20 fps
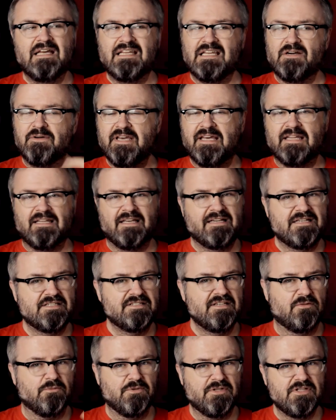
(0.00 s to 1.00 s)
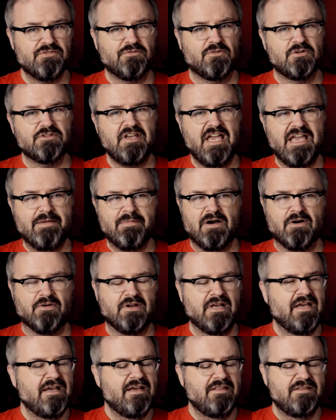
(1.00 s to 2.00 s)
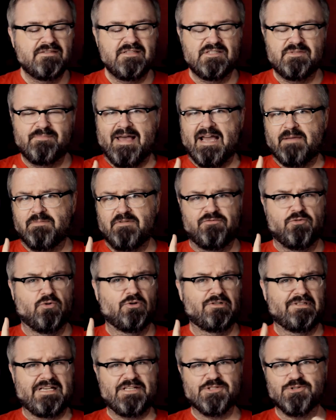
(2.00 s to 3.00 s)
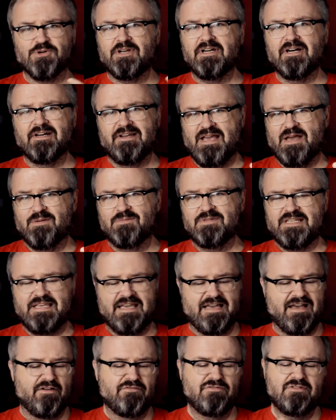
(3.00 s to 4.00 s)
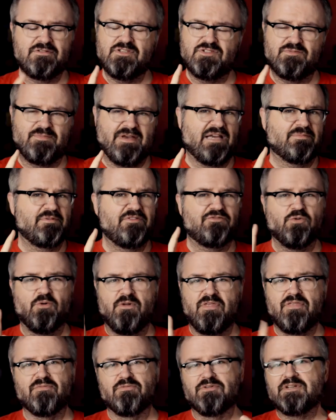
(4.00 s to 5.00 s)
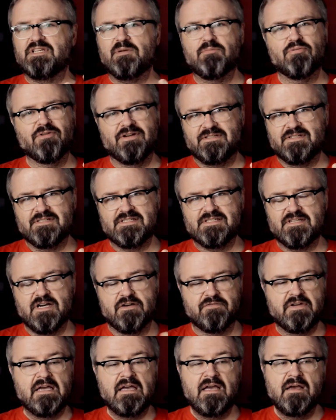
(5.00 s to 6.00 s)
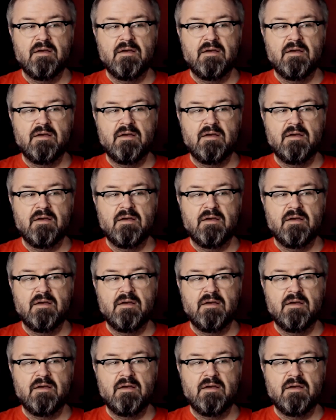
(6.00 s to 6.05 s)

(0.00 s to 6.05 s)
Now again, like I said, when this first came out, this is back before laser cut MDF, this is back before 3D printed stuff.